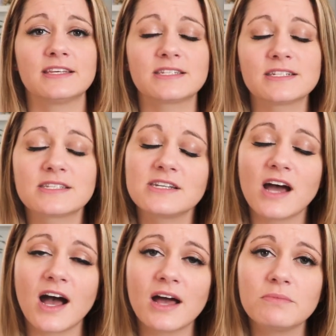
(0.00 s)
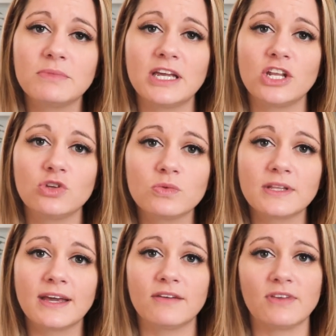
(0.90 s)
this does not mean you
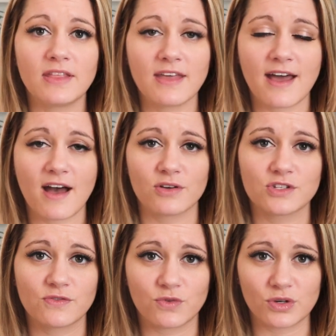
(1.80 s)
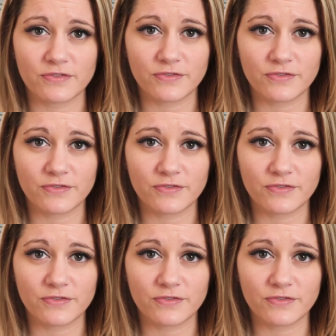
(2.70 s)
live in the house for